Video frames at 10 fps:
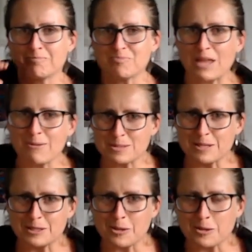That was a
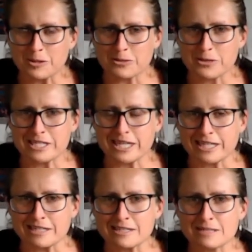bit longer than 3
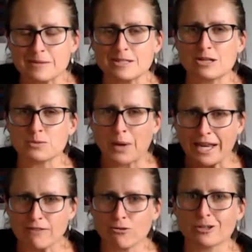seconds because I was
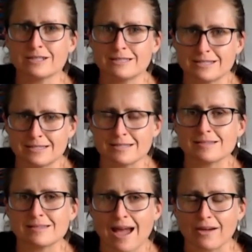waiting for a consistent
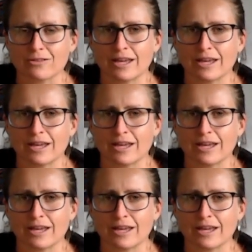sound,